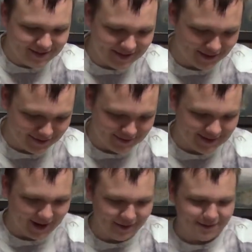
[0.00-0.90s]
a single
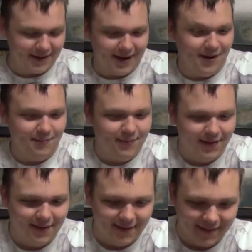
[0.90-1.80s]
title name.
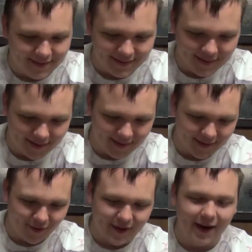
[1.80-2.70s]

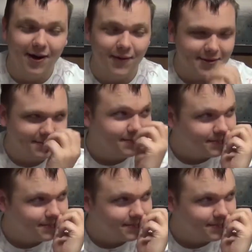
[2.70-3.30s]
Okay, anyways.